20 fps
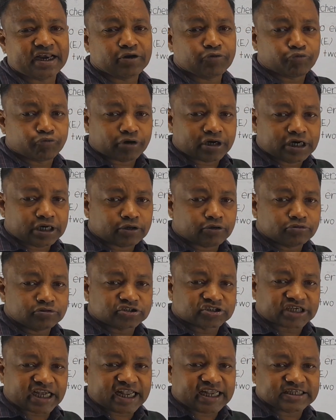you want to
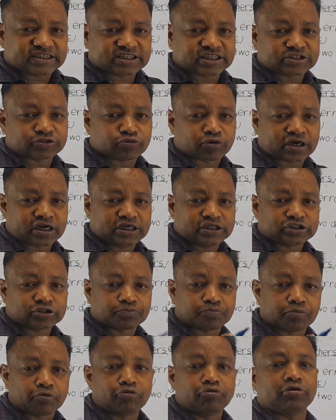change this one into
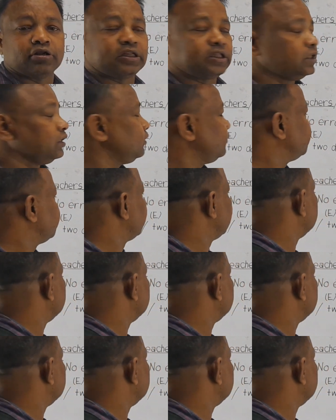plural,